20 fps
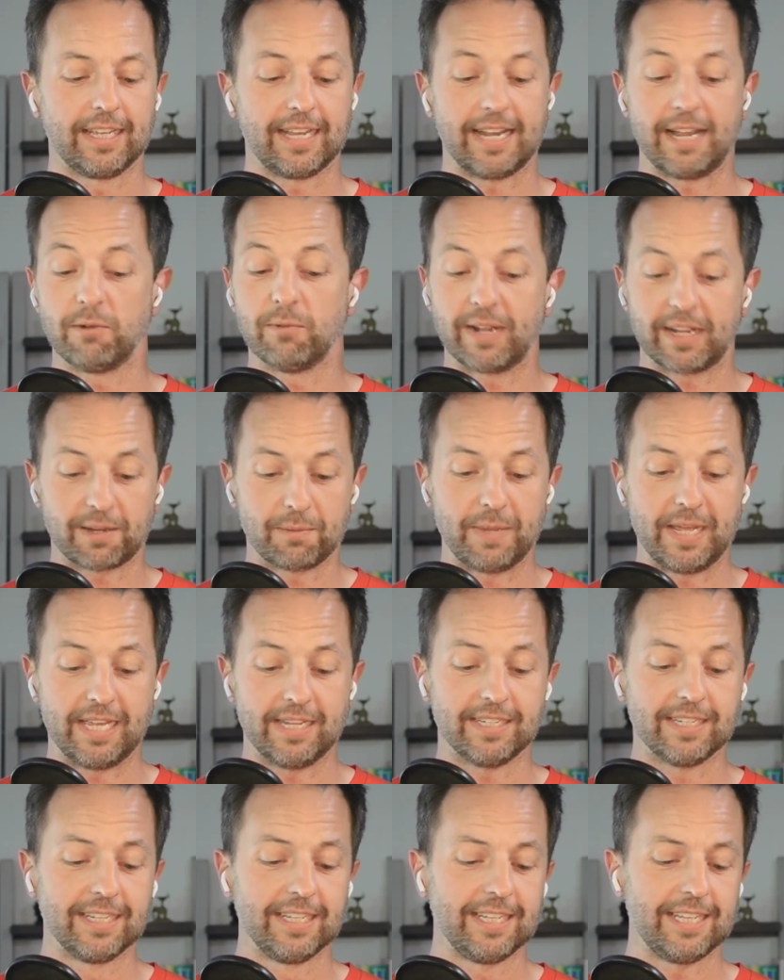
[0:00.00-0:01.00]
I
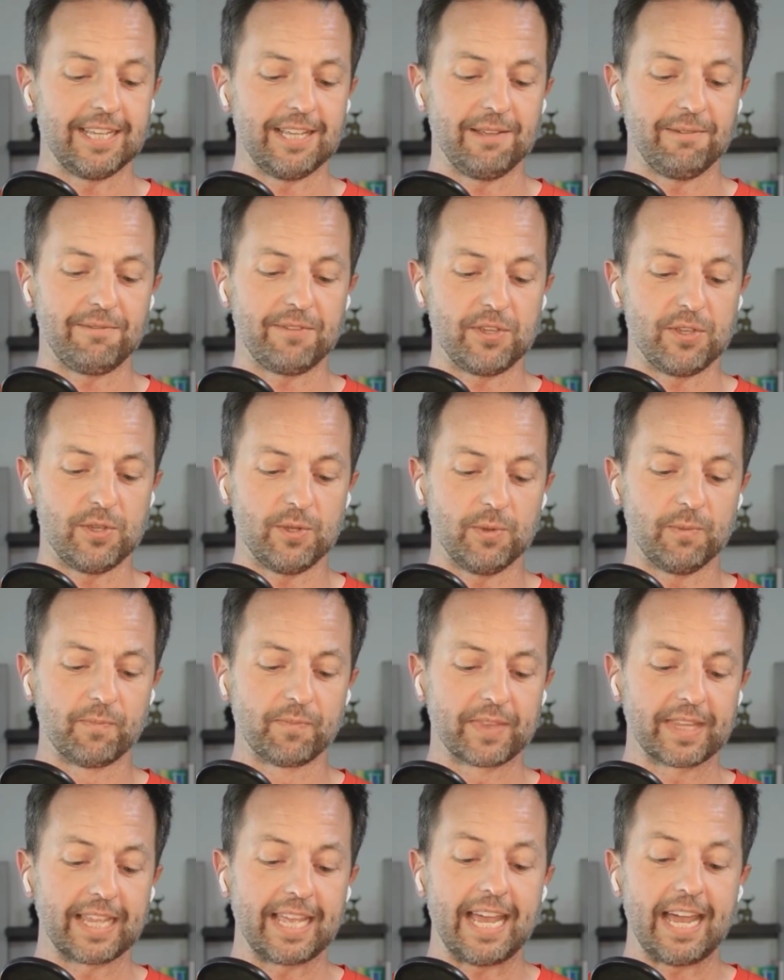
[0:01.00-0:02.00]
recommend, if you
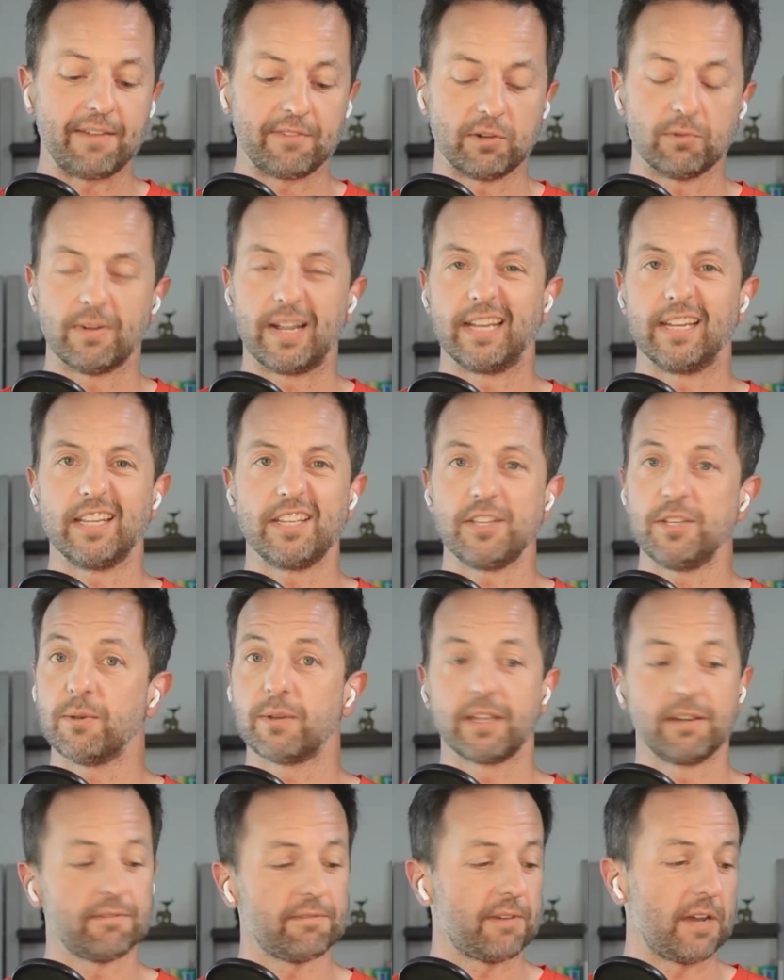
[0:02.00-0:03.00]
haven't read it,
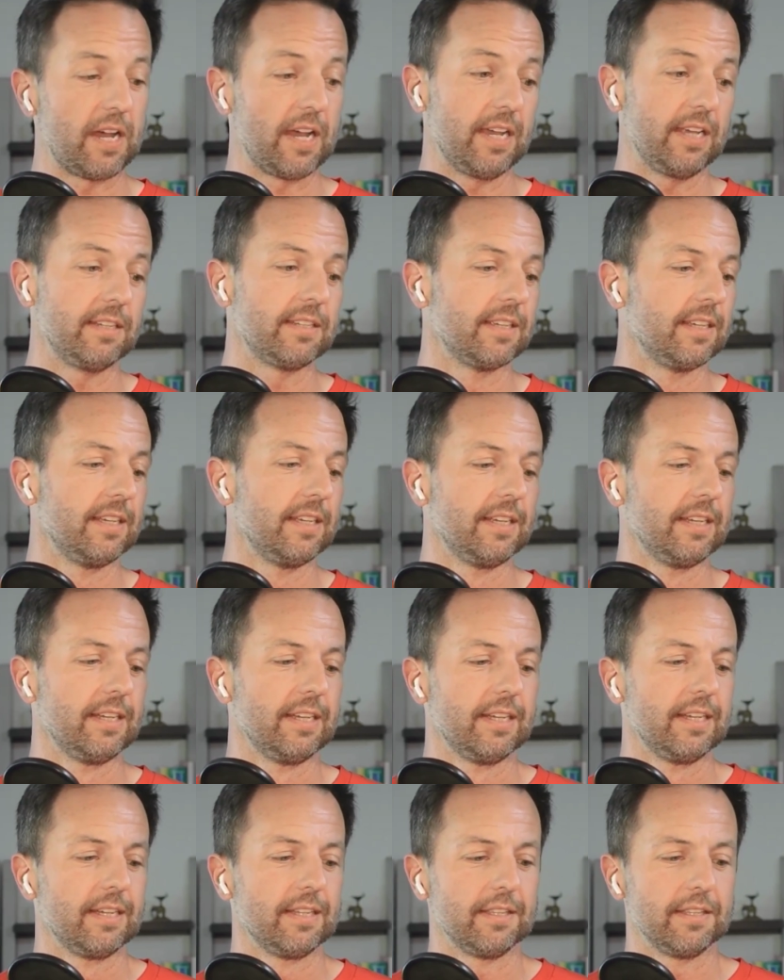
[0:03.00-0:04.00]
you can find
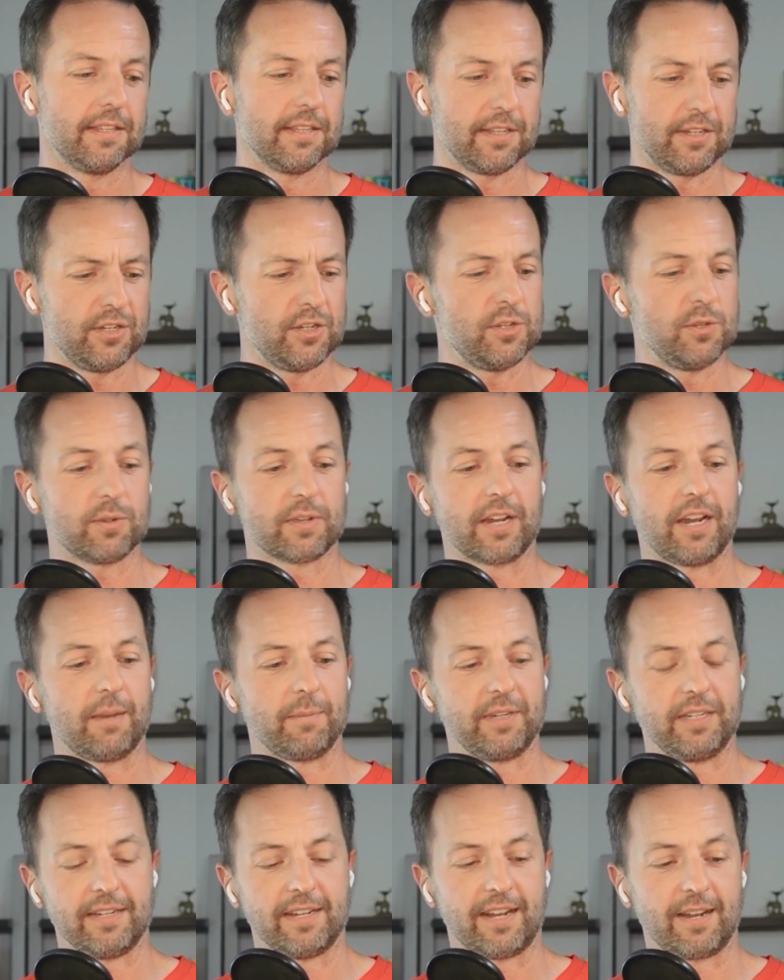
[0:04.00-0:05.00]
The New
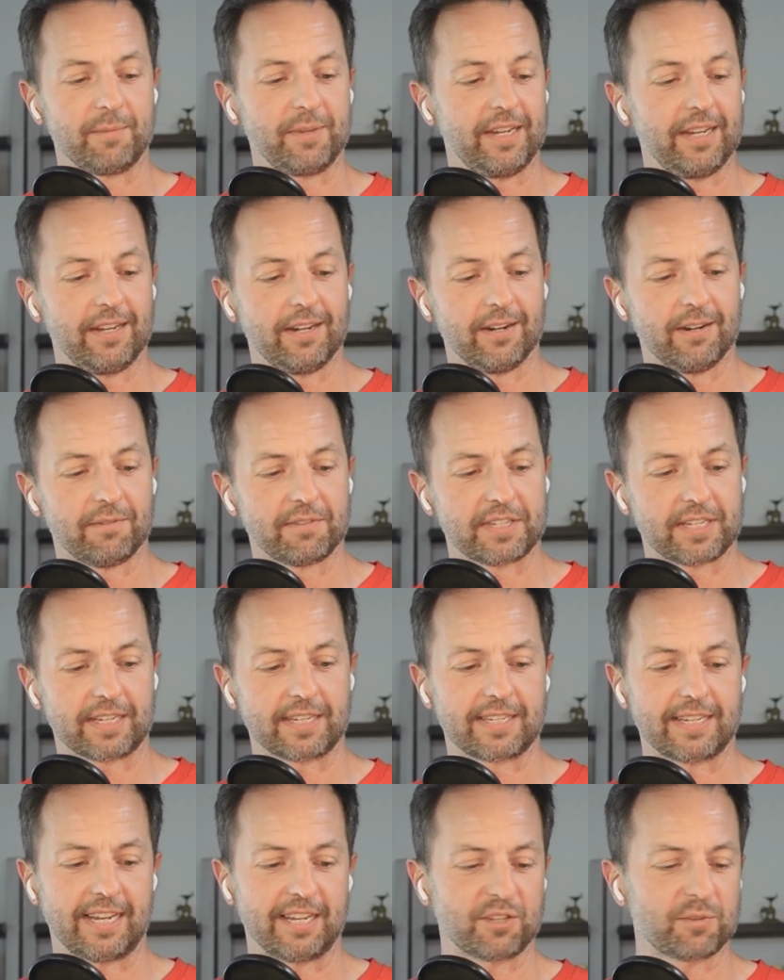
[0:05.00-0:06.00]
Common Denominator of
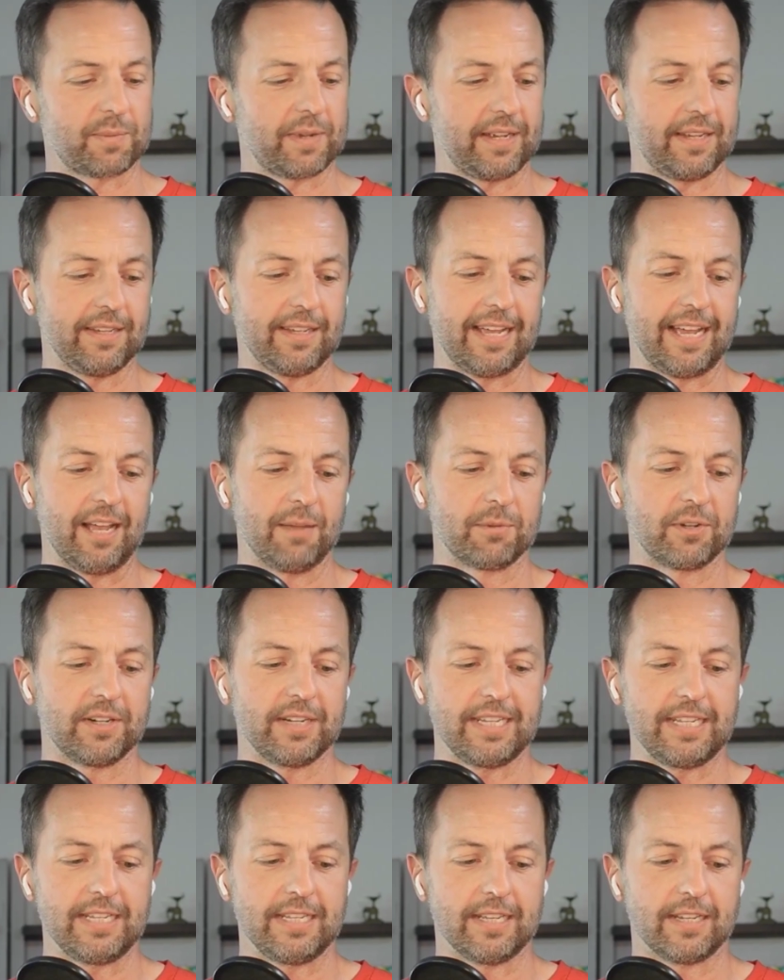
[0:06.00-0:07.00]
Success by
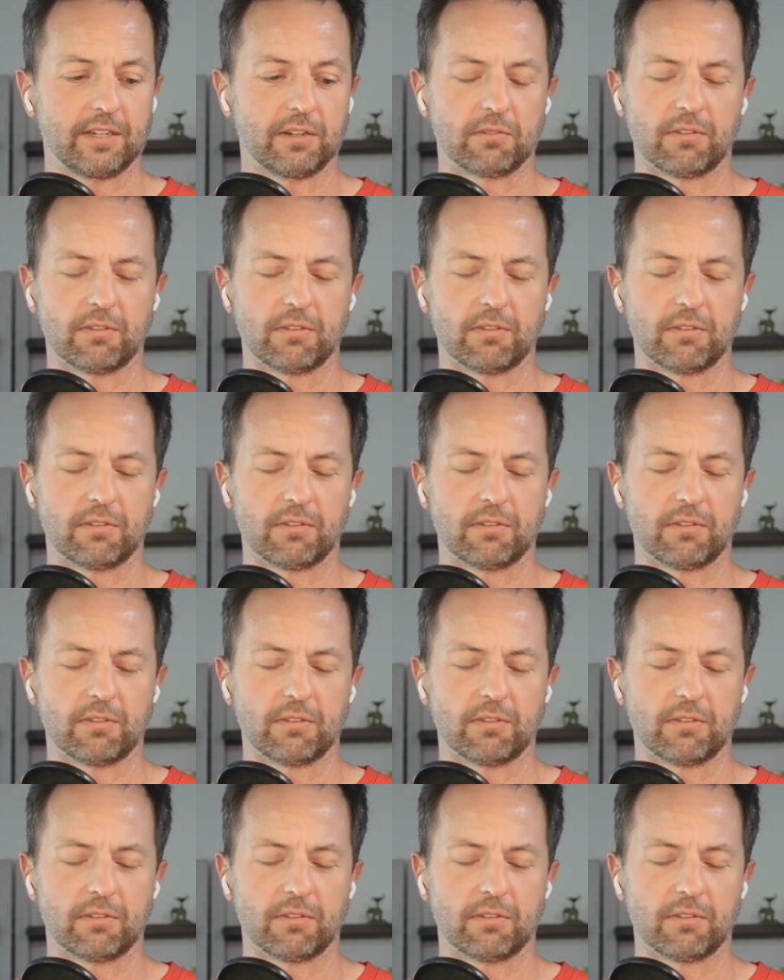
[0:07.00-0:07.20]
Albert E.N.